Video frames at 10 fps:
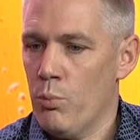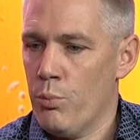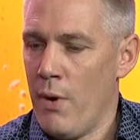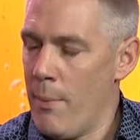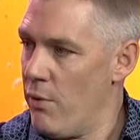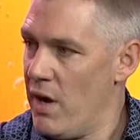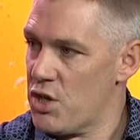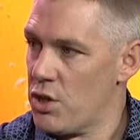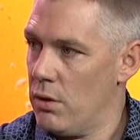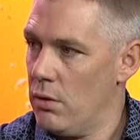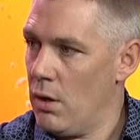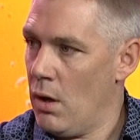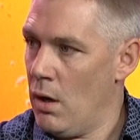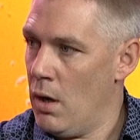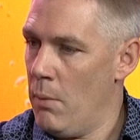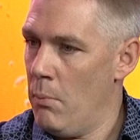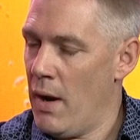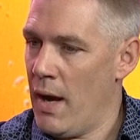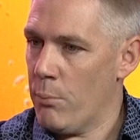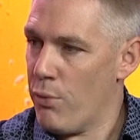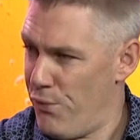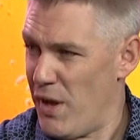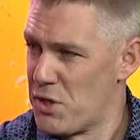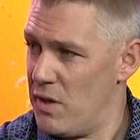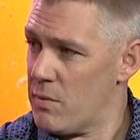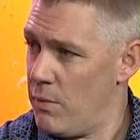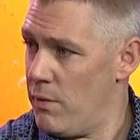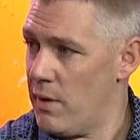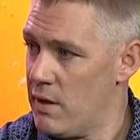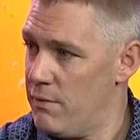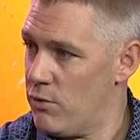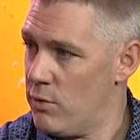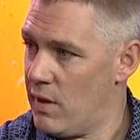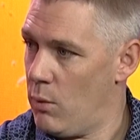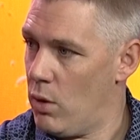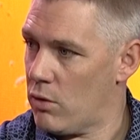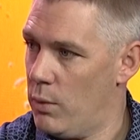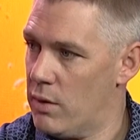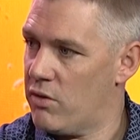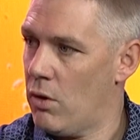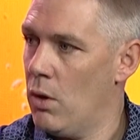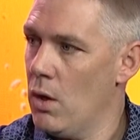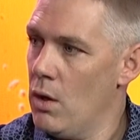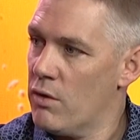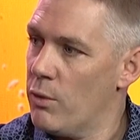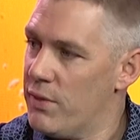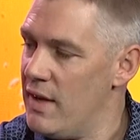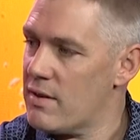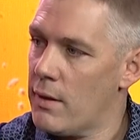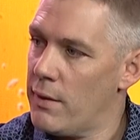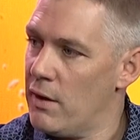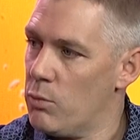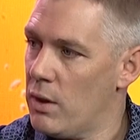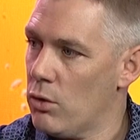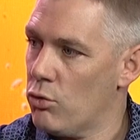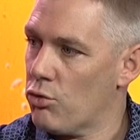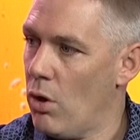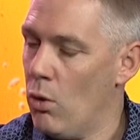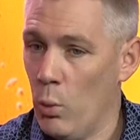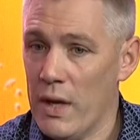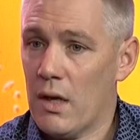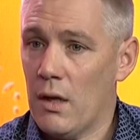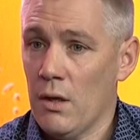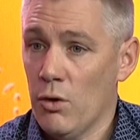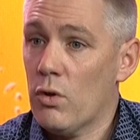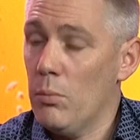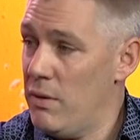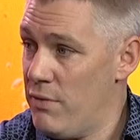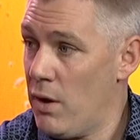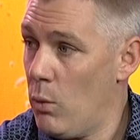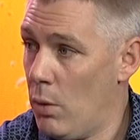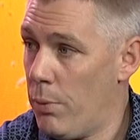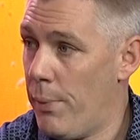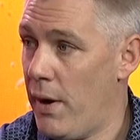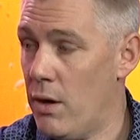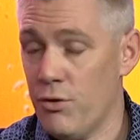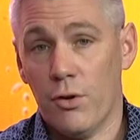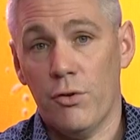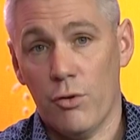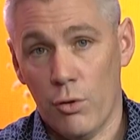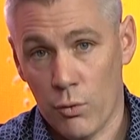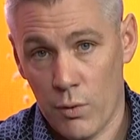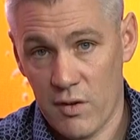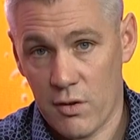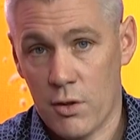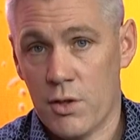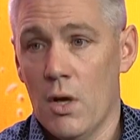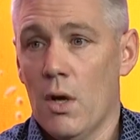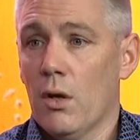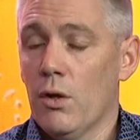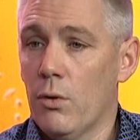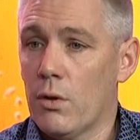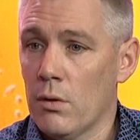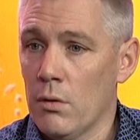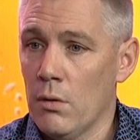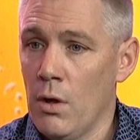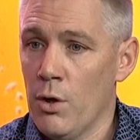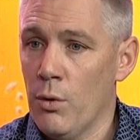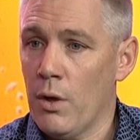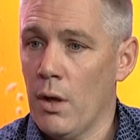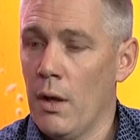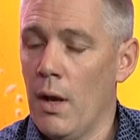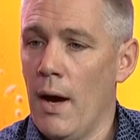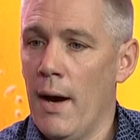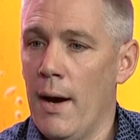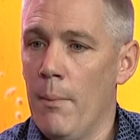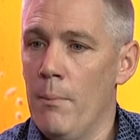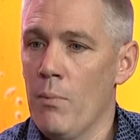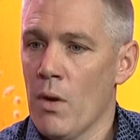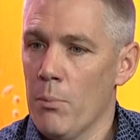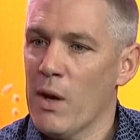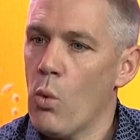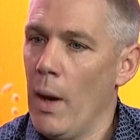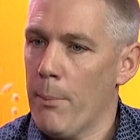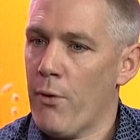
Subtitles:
preparation and professionalism of the individuals they worked with. So these are the things we can control. You can be very well prepared. You can do your research. You can be quite